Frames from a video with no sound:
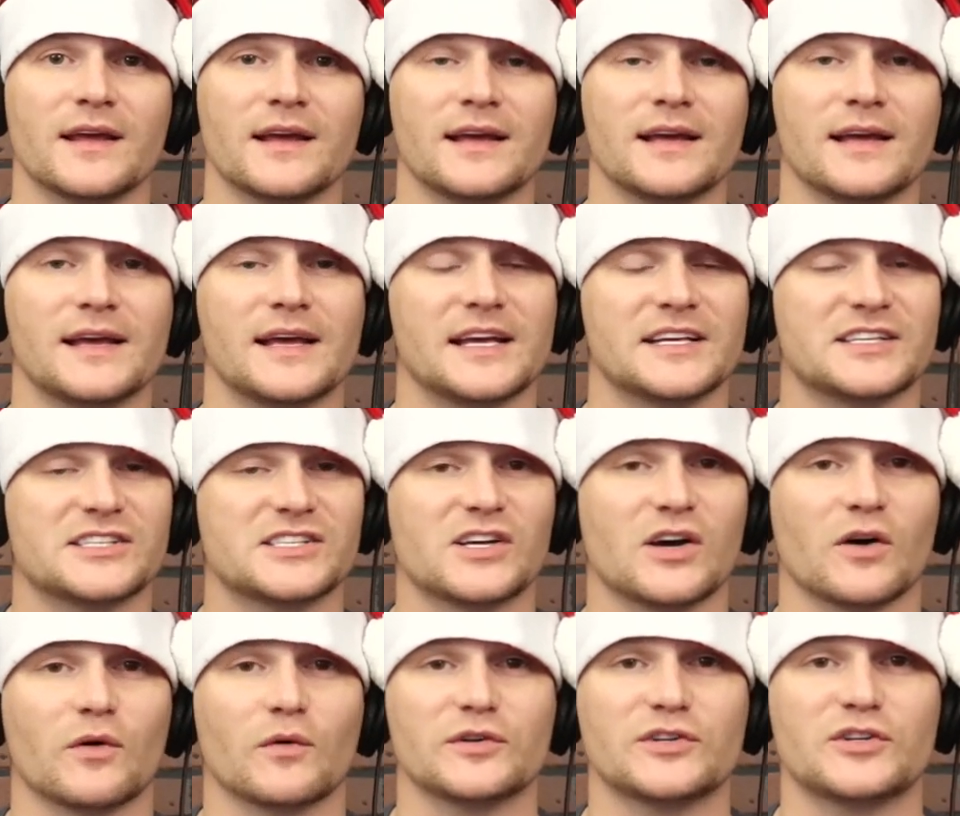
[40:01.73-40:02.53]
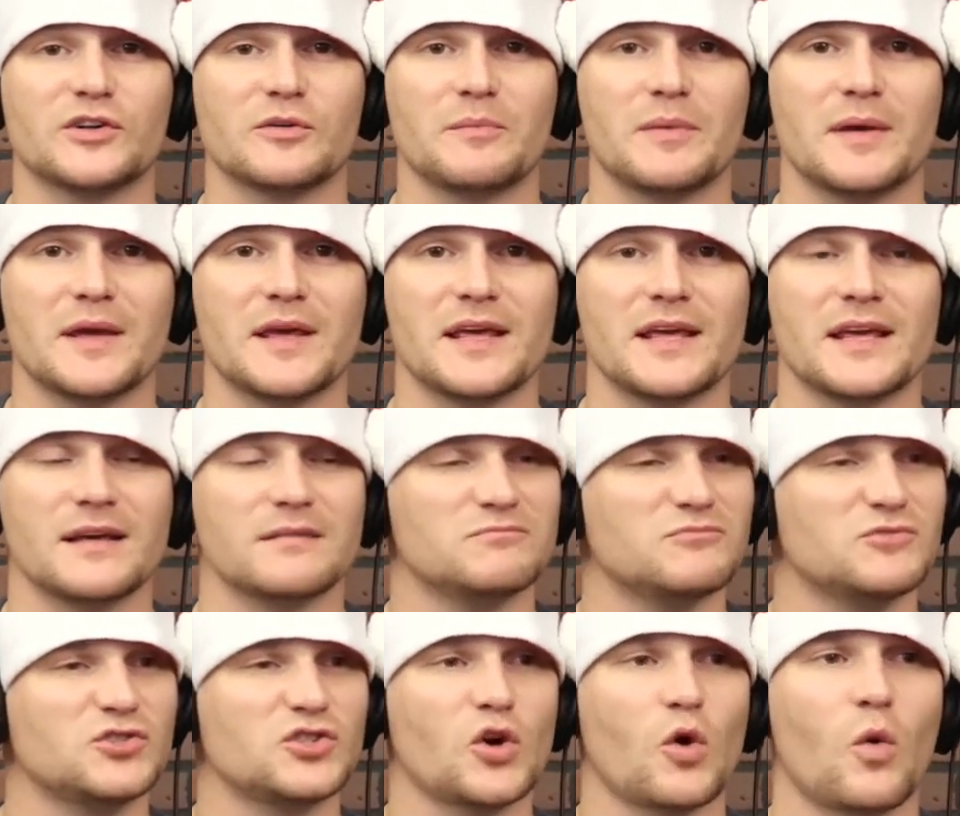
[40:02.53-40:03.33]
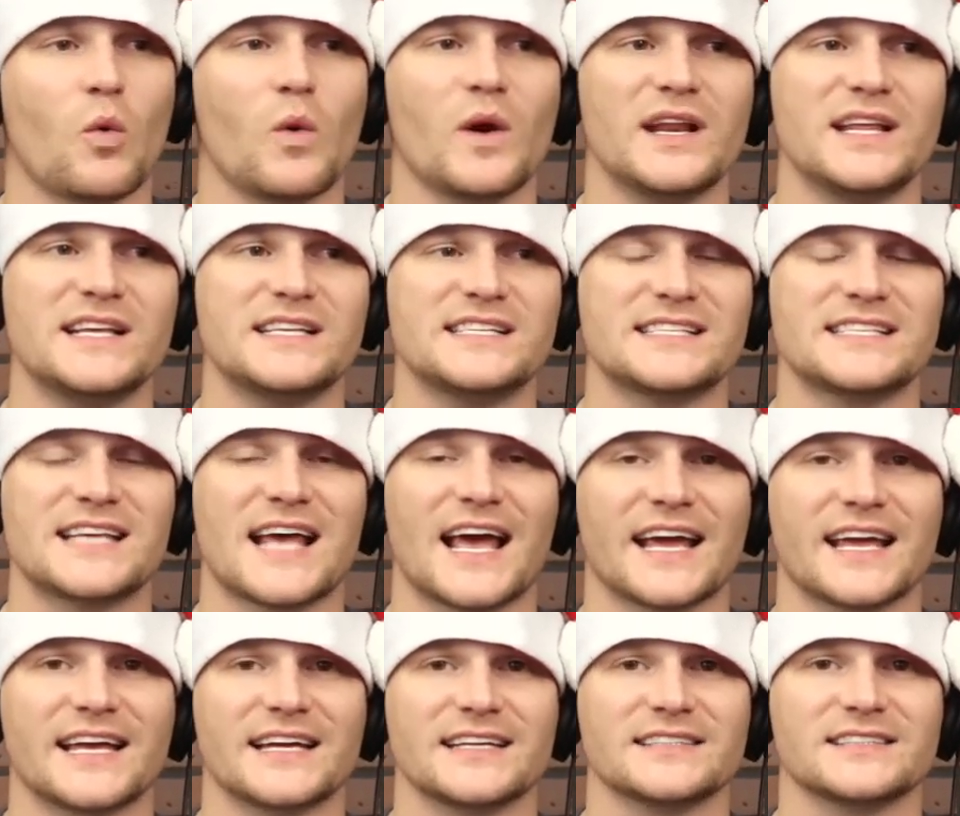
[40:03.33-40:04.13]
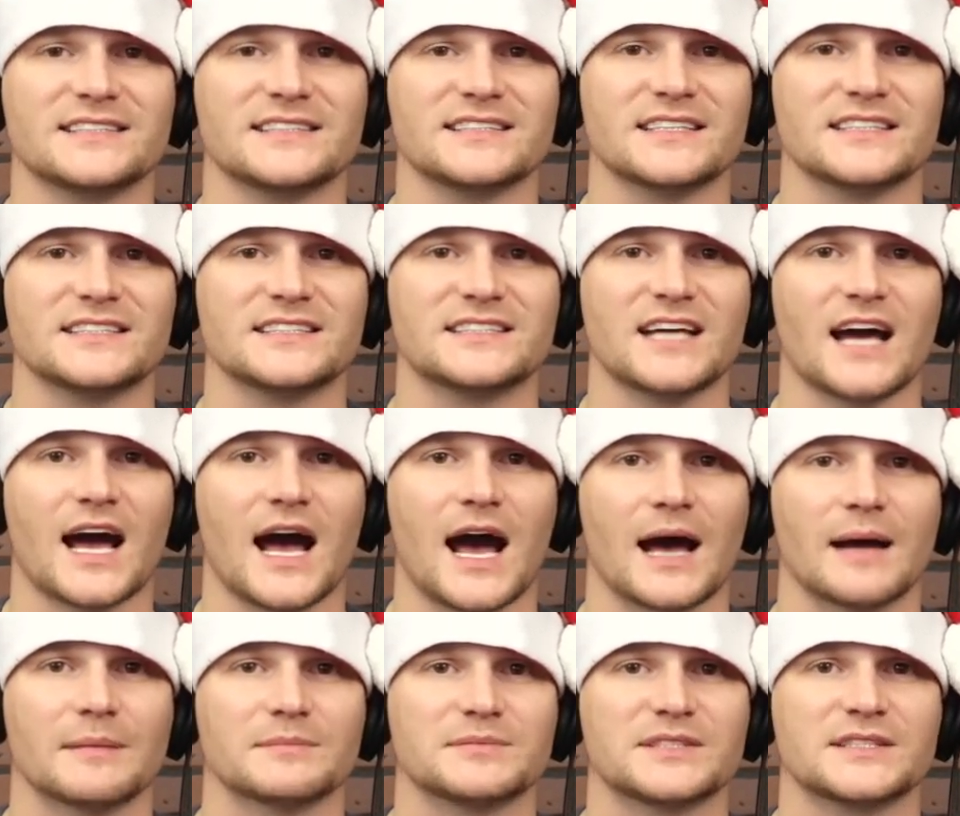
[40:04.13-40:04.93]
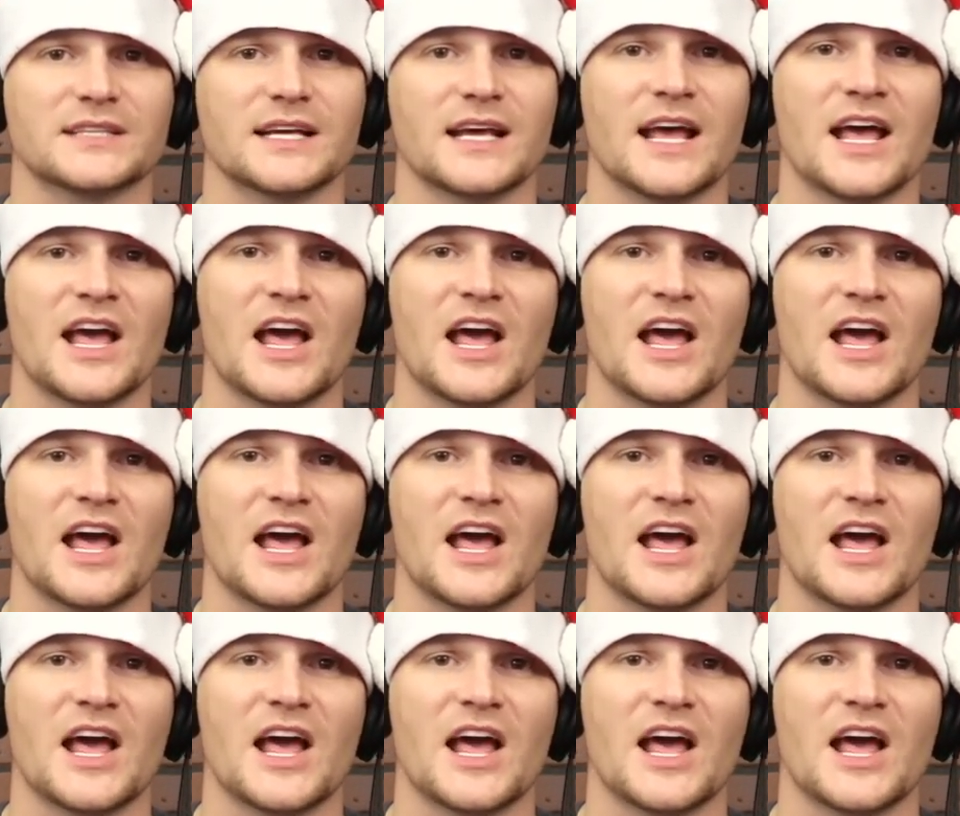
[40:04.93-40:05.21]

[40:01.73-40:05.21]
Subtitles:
It's going to be 20 seconds tops.